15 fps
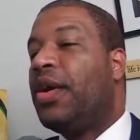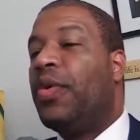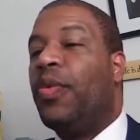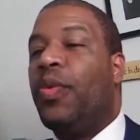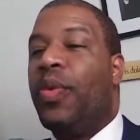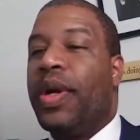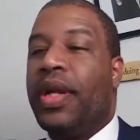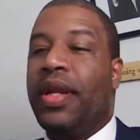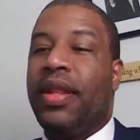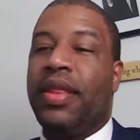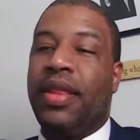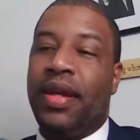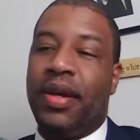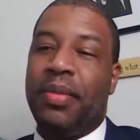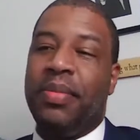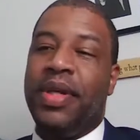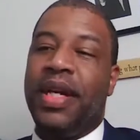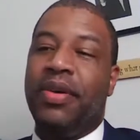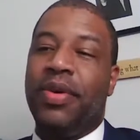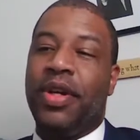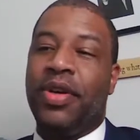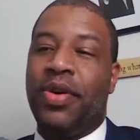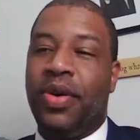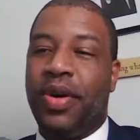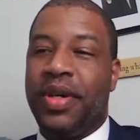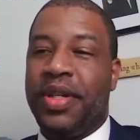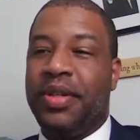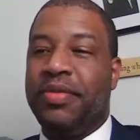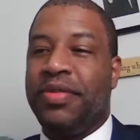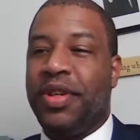will there be a
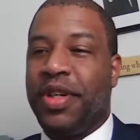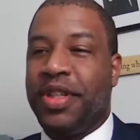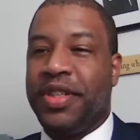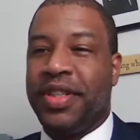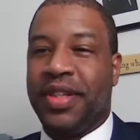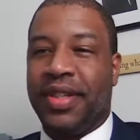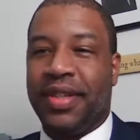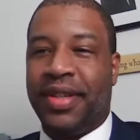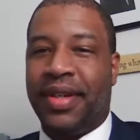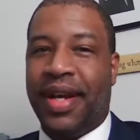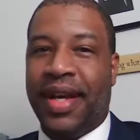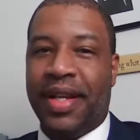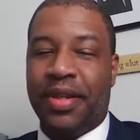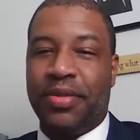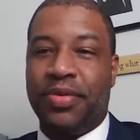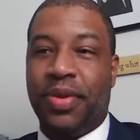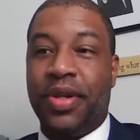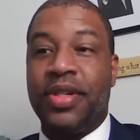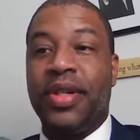recorded version on Island Forward?